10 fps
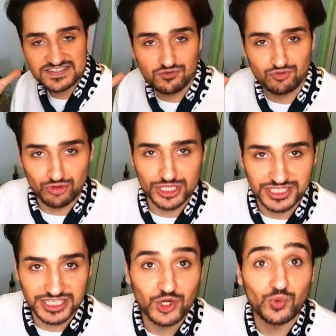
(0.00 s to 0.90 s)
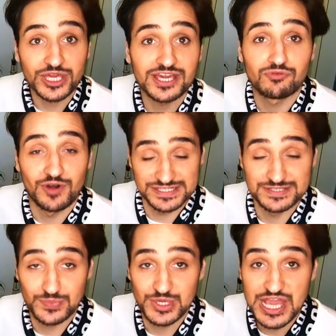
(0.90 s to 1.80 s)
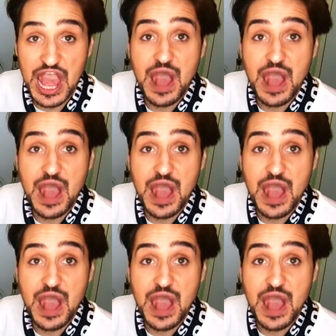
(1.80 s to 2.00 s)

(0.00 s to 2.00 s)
is a really quick recipe,